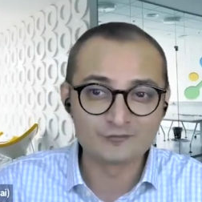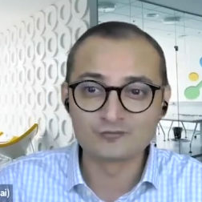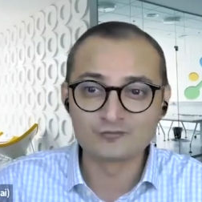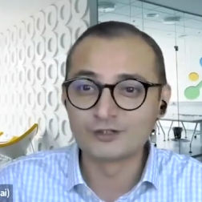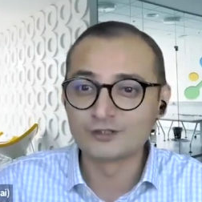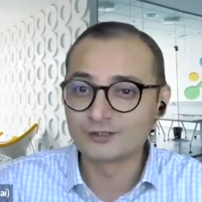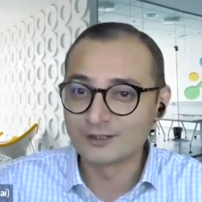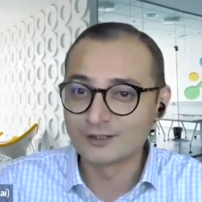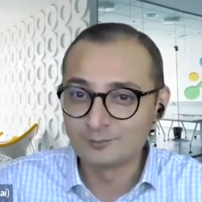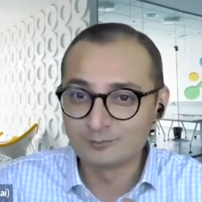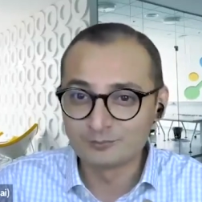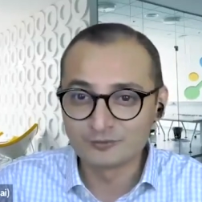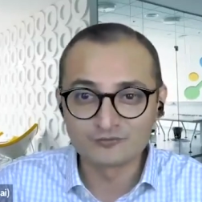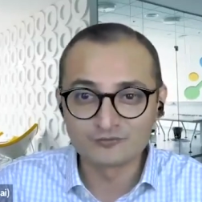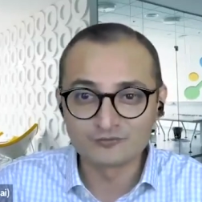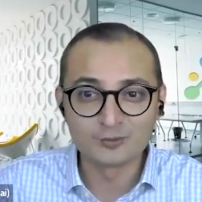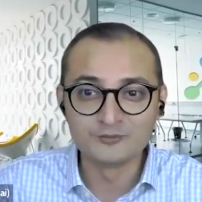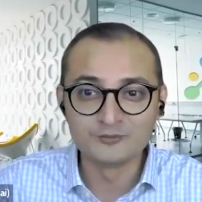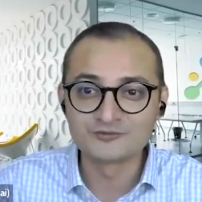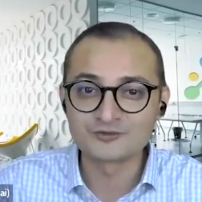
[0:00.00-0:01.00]
every time
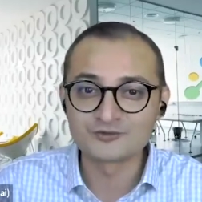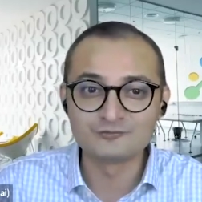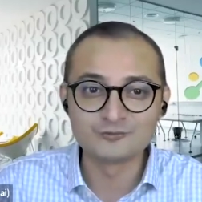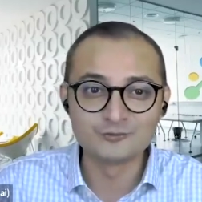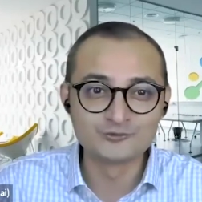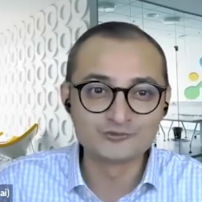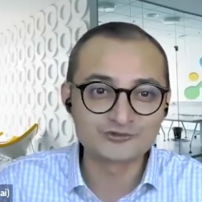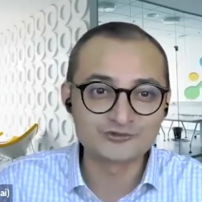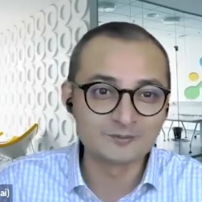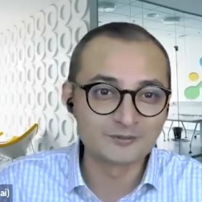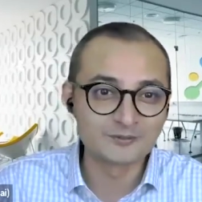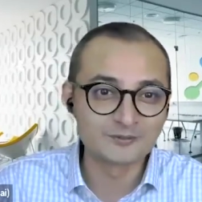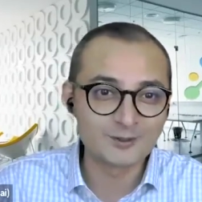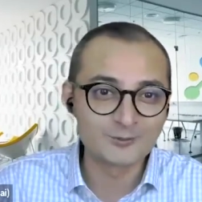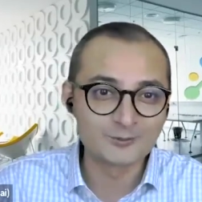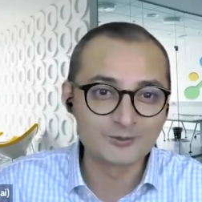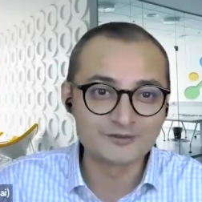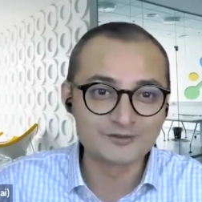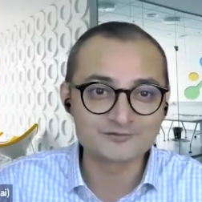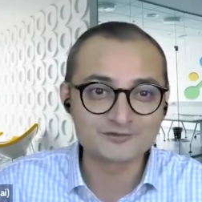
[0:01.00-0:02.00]
performance reviews come
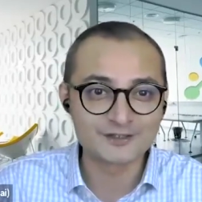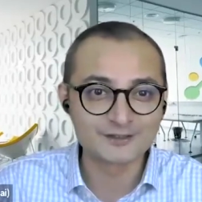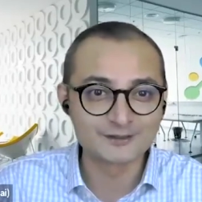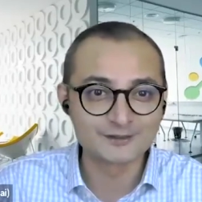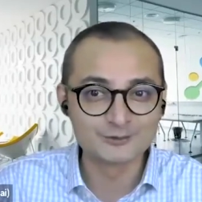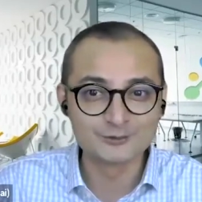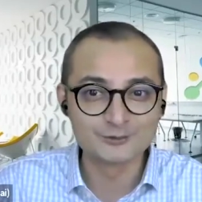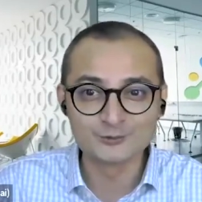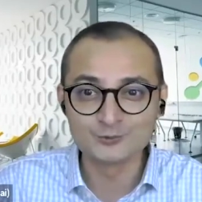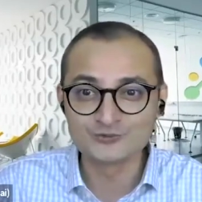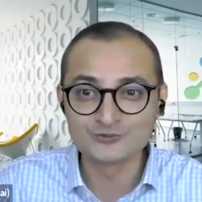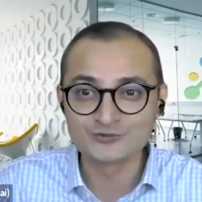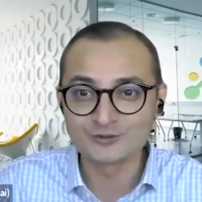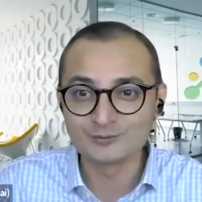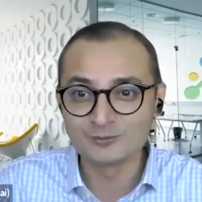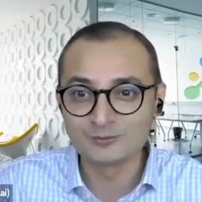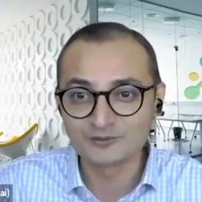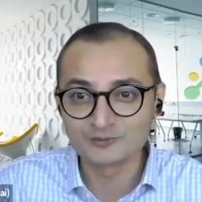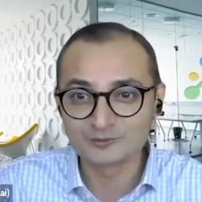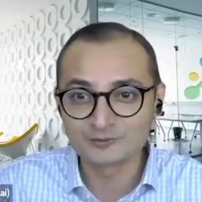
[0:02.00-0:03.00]
around it's like a two
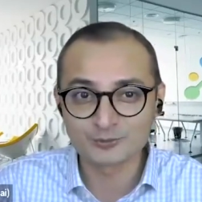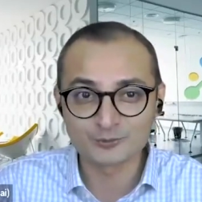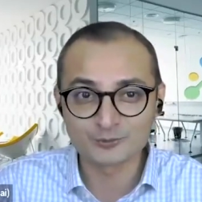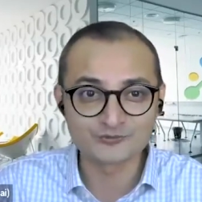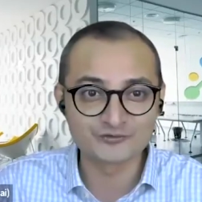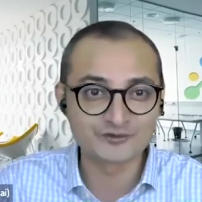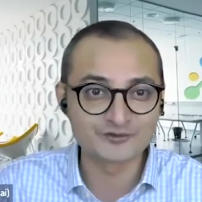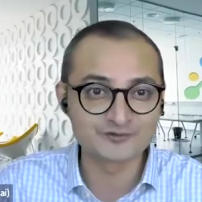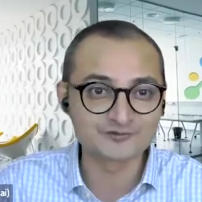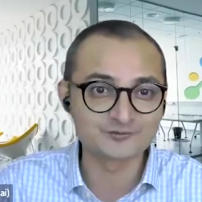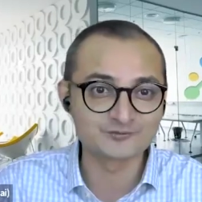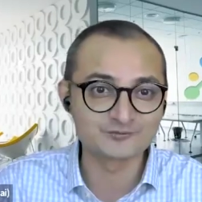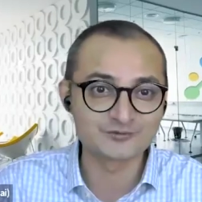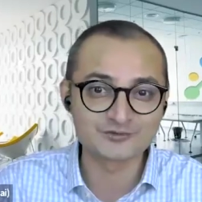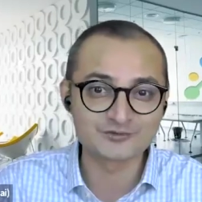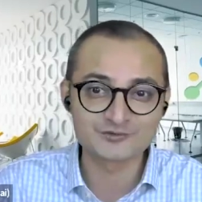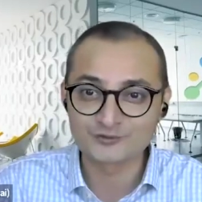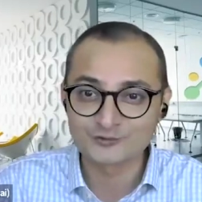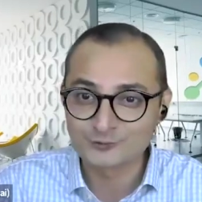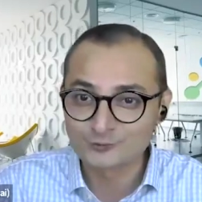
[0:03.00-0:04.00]
three month process
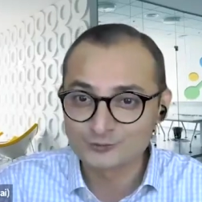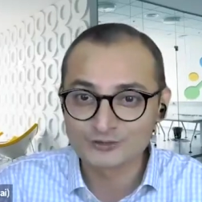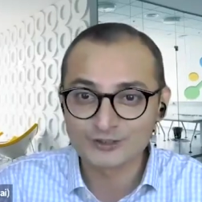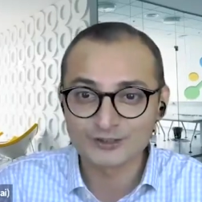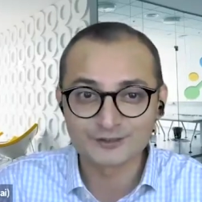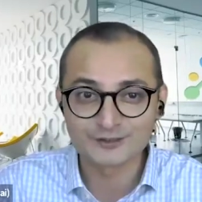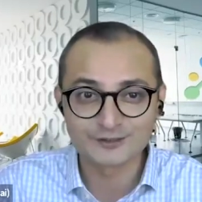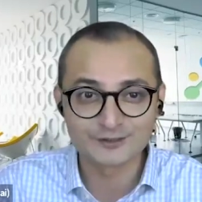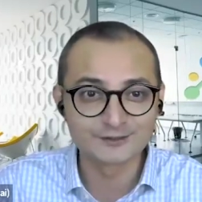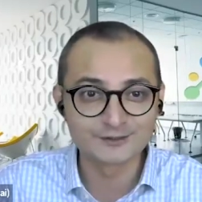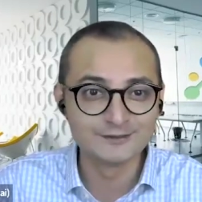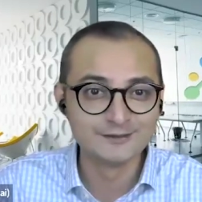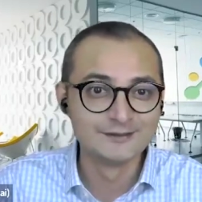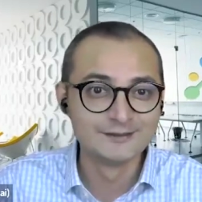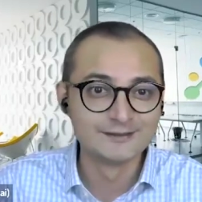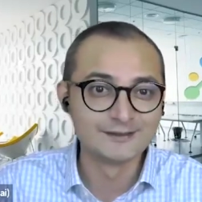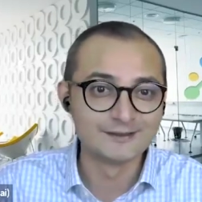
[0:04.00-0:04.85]
which is a huge headache